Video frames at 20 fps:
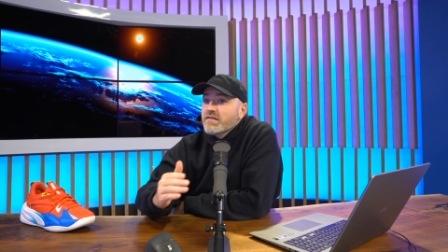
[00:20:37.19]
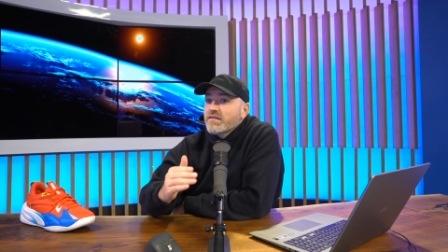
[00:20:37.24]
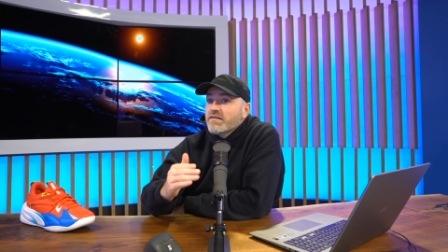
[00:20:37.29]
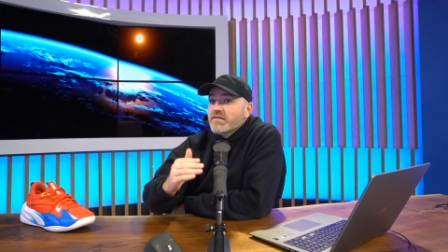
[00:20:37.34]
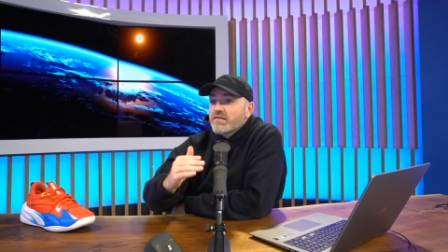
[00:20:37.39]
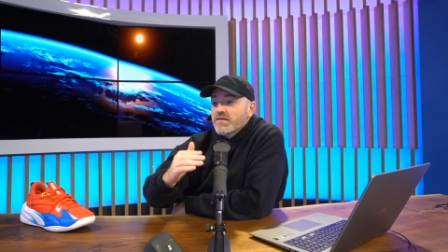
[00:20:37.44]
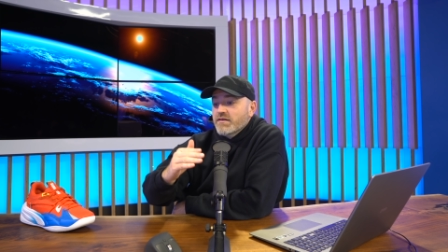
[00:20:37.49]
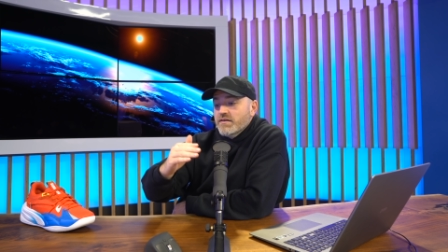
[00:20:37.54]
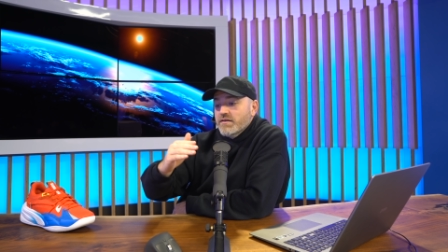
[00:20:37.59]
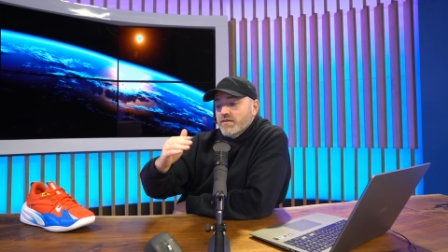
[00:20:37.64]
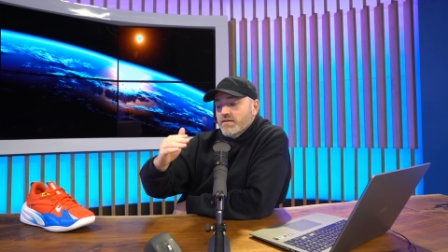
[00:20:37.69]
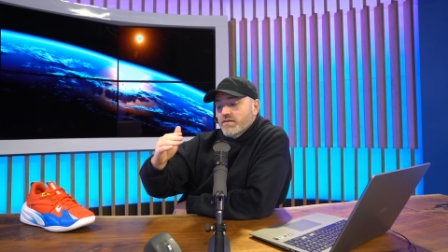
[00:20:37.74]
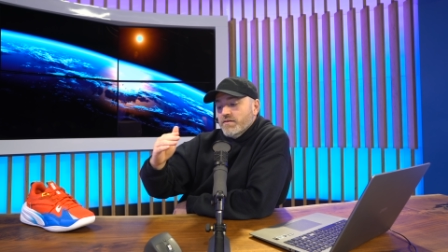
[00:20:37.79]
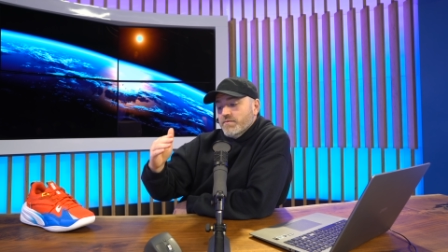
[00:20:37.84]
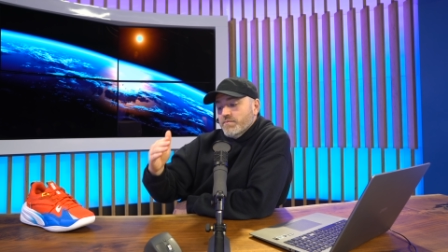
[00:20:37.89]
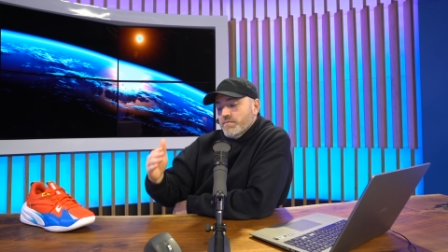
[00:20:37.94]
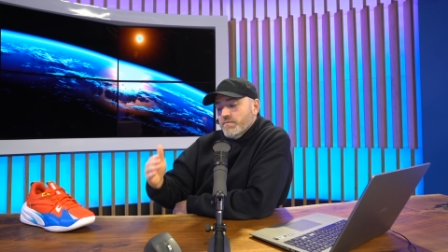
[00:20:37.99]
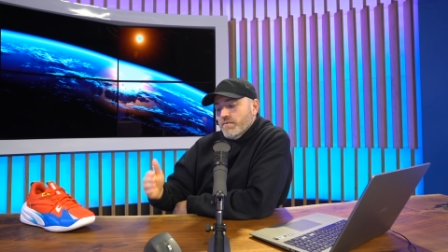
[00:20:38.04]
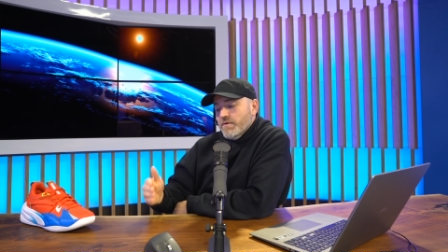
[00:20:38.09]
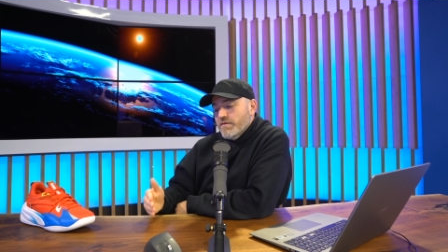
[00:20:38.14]
the
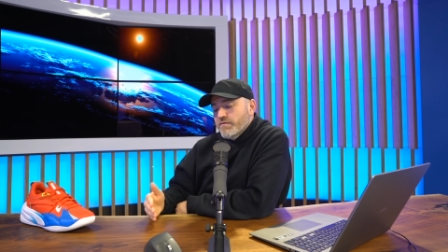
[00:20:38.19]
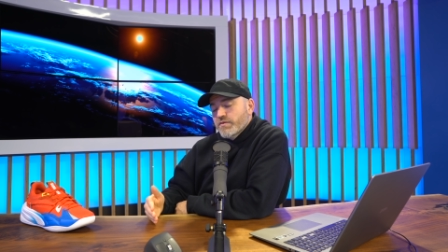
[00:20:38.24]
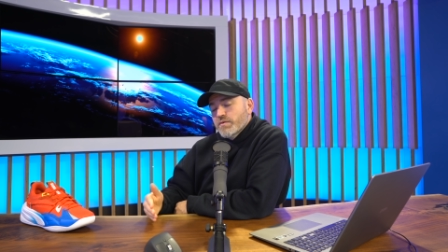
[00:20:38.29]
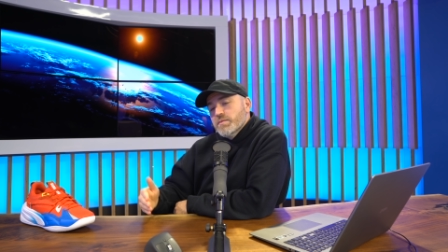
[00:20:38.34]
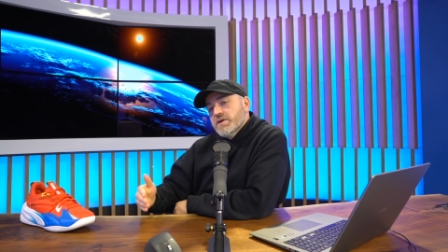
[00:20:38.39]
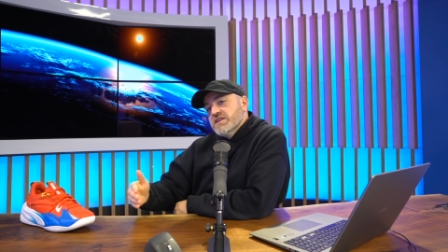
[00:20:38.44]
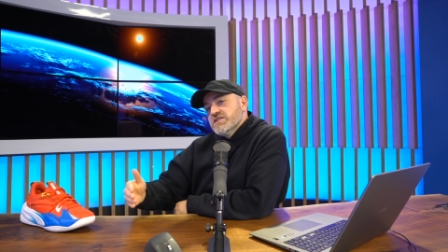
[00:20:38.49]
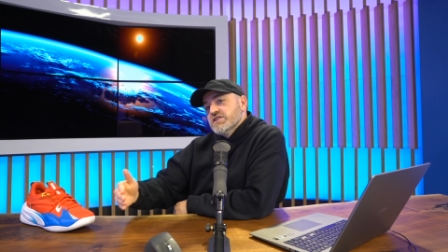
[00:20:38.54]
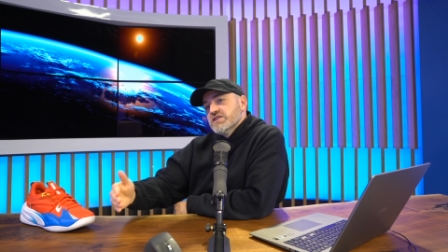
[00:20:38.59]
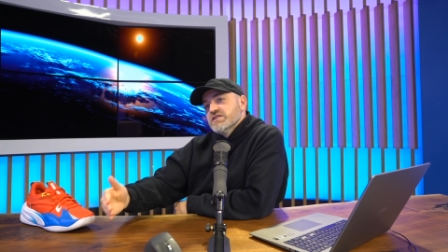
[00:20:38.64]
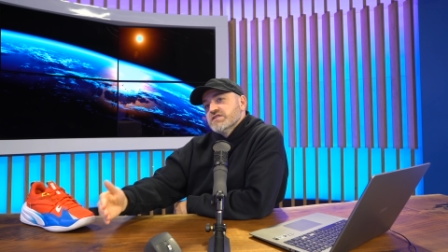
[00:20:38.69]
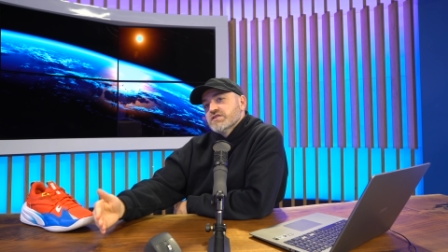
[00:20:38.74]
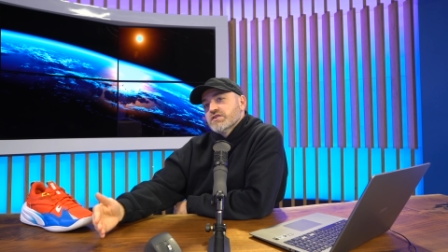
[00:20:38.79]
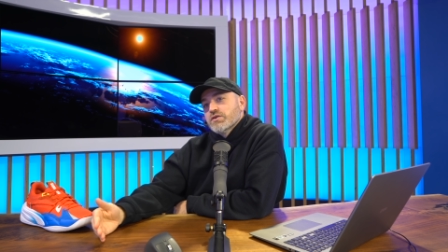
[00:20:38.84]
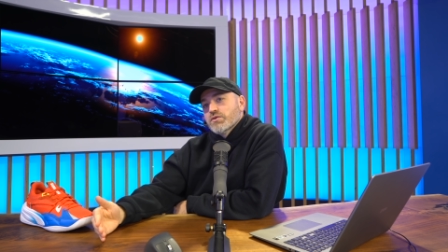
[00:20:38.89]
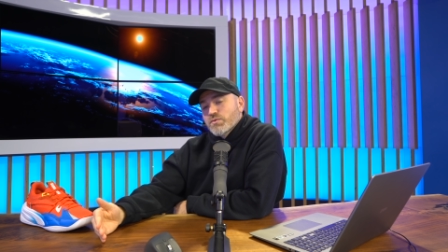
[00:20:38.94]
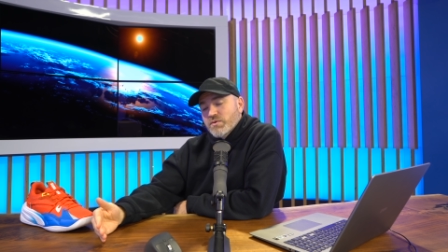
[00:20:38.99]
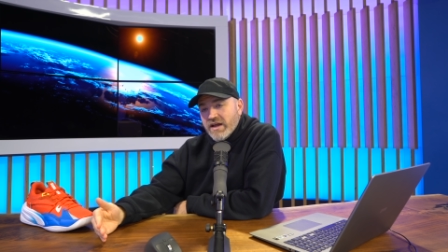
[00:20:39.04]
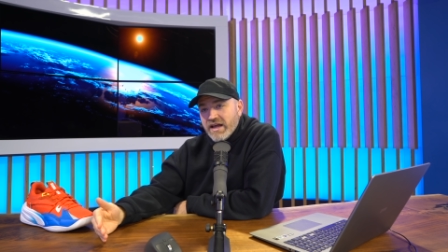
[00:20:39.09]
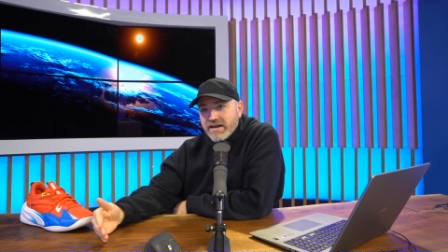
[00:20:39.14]
information is
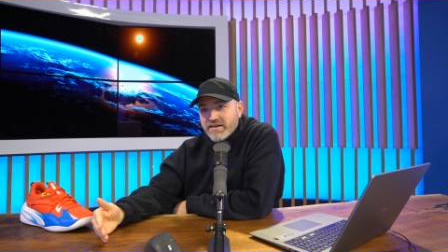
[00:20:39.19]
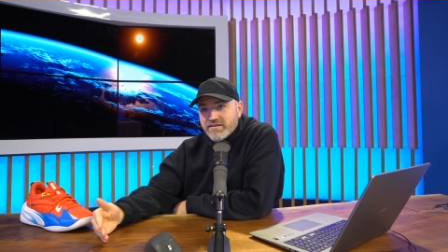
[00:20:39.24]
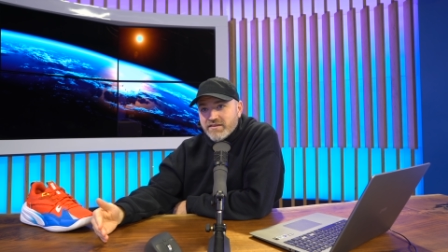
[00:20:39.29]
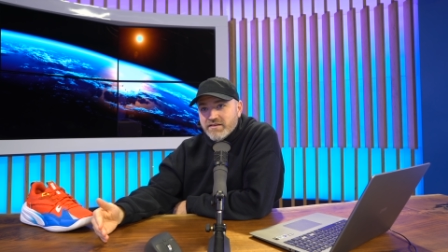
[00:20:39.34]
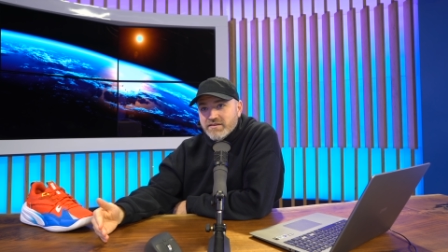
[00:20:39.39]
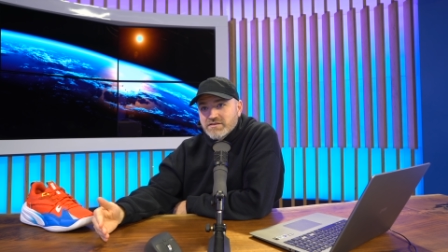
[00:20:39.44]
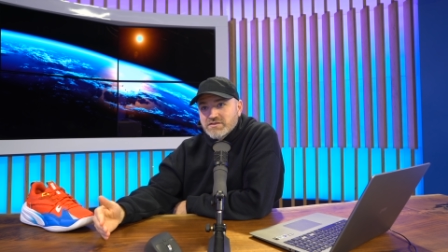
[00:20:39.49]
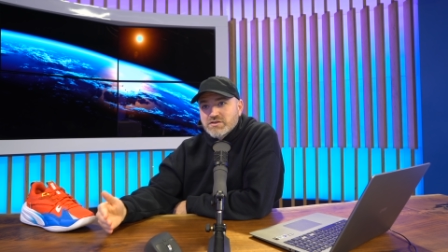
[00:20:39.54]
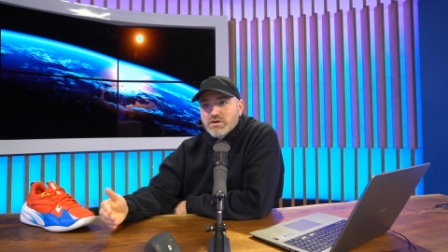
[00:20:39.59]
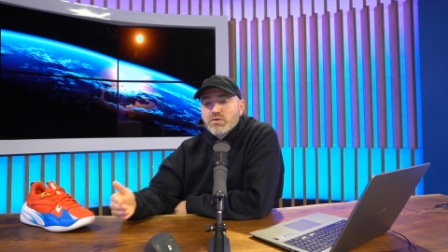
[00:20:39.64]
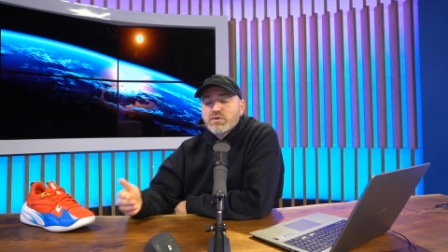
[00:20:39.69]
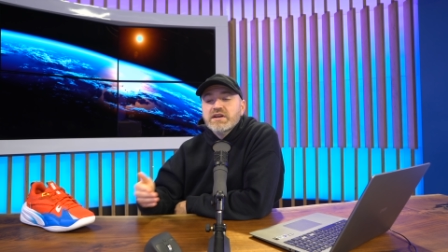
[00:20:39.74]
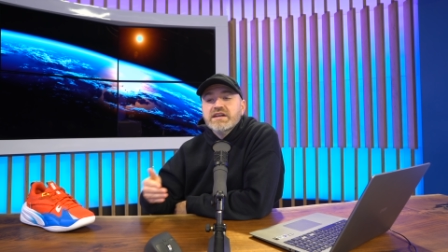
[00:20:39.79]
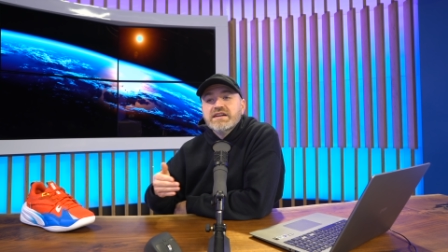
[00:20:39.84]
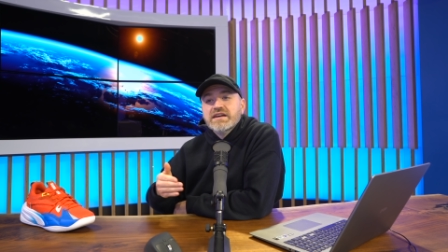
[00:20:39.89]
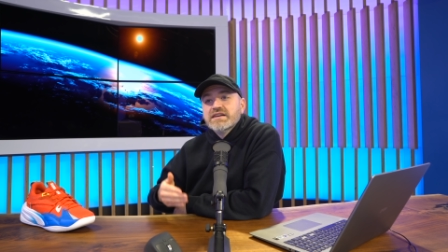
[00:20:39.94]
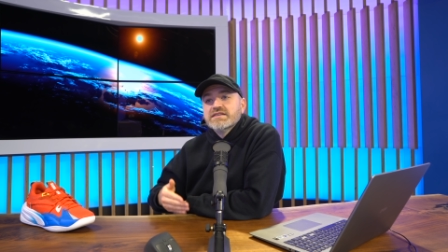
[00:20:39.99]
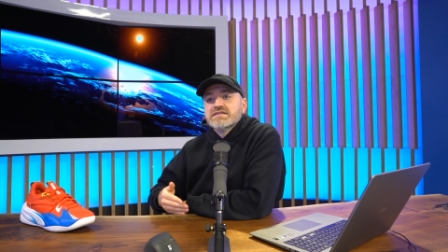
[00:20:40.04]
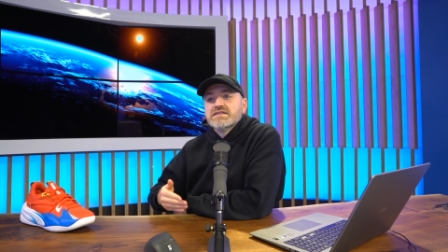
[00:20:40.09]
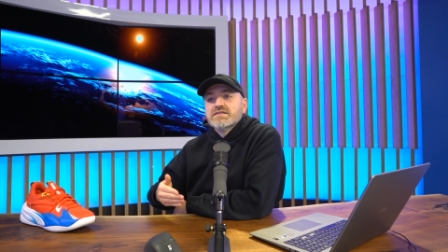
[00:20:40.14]
correct, Sony
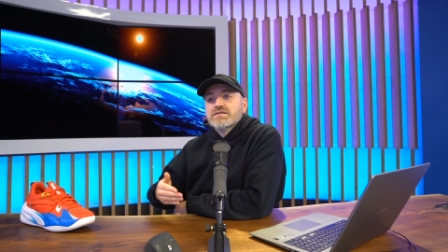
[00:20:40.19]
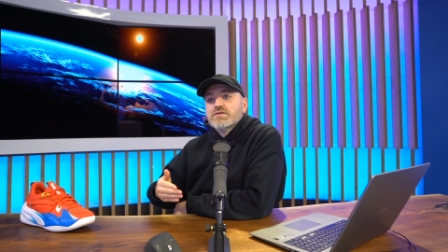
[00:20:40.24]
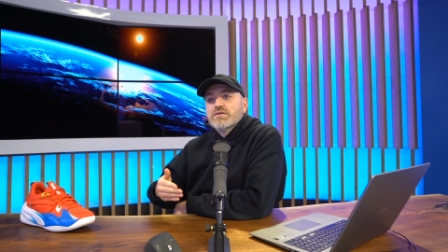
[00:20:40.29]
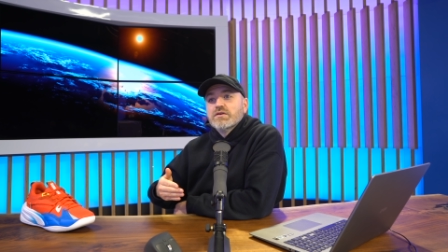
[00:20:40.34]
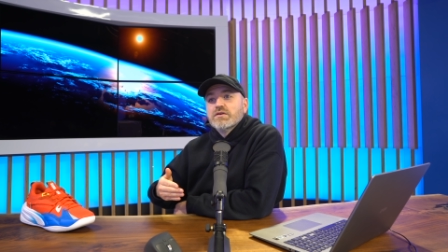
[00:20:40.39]
doesn't